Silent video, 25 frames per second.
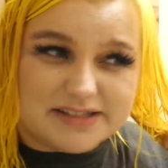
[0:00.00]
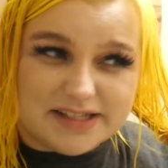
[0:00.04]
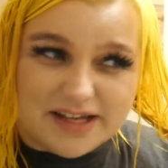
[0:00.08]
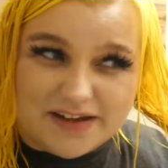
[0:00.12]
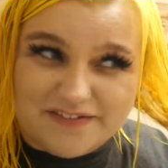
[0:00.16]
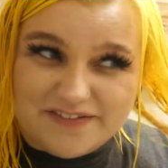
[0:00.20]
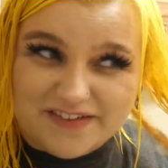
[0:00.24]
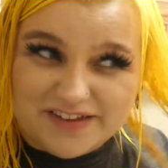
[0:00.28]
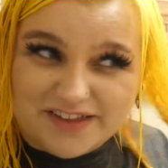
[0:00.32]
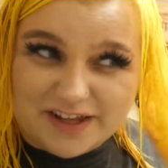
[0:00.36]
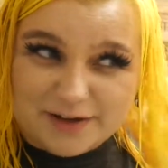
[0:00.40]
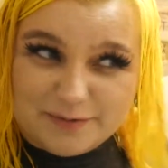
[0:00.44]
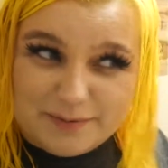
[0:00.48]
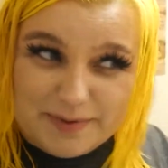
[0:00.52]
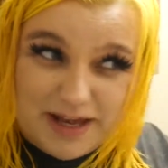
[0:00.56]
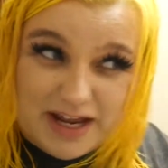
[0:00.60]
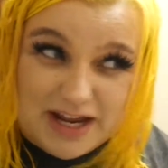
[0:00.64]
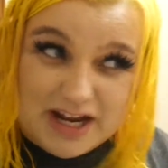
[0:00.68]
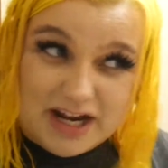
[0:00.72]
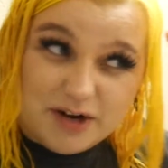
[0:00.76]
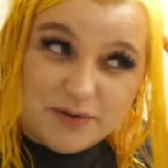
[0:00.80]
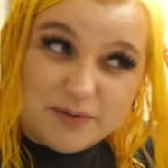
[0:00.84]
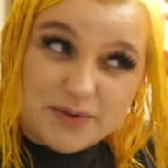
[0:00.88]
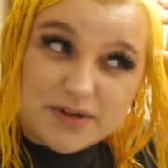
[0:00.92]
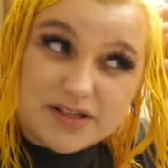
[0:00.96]
I felt like my
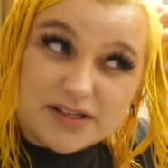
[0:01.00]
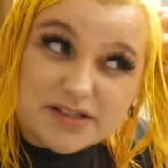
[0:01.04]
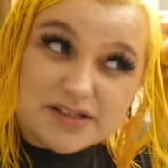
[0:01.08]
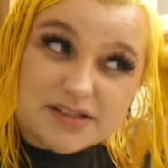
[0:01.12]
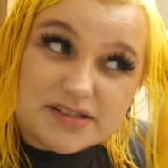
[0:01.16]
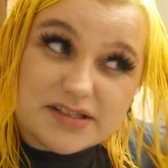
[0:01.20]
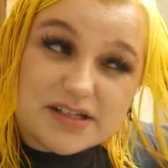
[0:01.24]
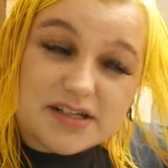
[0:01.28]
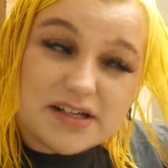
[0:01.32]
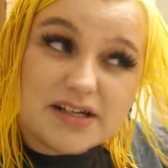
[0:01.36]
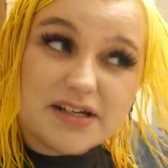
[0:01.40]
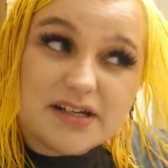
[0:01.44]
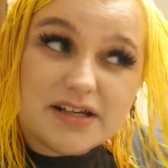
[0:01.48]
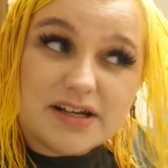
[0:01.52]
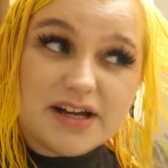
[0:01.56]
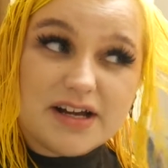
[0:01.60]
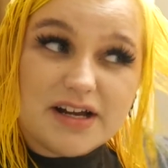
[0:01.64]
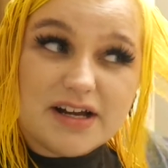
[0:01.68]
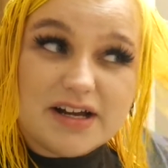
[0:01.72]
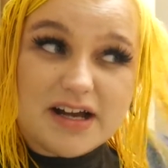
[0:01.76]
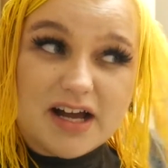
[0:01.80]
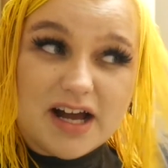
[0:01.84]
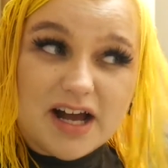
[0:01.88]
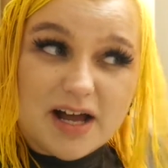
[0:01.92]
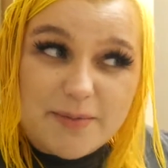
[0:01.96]
hair was
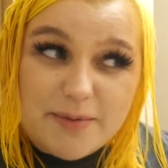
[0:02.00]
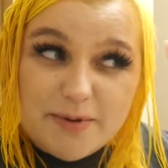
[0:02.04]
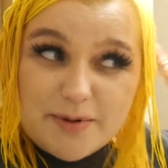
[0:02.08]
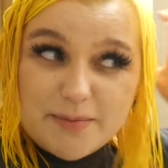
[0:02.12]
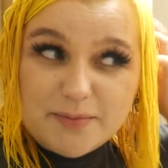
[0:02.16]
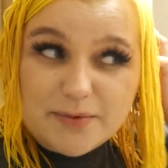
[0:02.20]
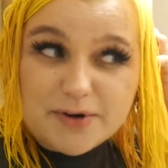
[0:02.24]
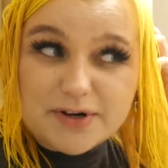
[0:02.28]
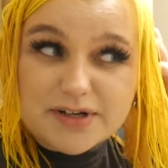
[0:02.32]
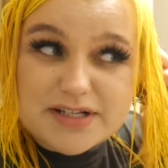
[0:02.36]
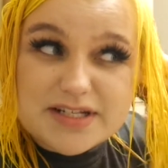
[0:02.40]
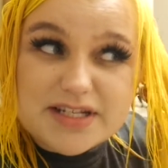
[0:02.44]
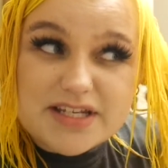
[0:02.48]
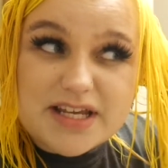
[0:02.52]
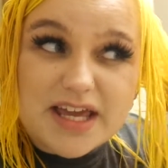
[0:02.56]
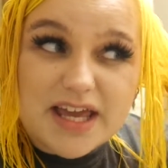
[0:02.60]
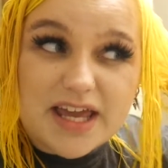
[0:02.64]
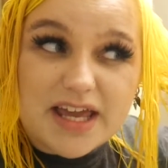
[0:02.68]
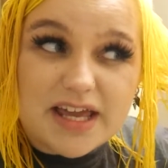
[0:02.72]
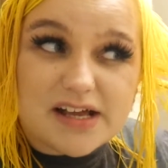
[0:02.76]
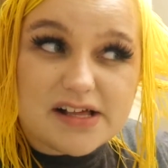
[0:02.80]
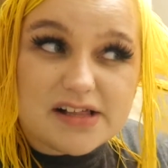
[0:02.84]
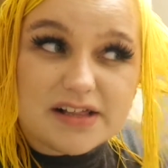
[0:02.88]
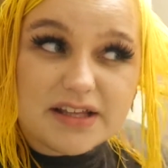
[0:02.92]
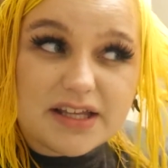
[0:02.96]
a bit more
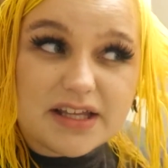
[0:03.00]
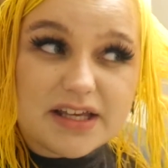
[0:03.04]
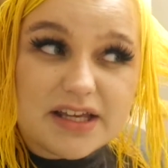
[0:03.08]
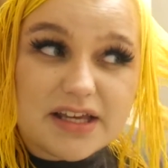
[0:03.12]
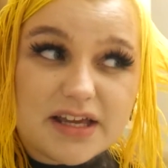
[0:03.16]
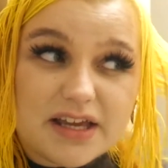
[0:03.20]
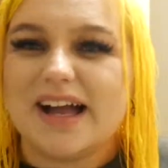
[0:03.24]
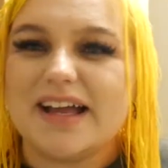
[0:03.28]
tangly.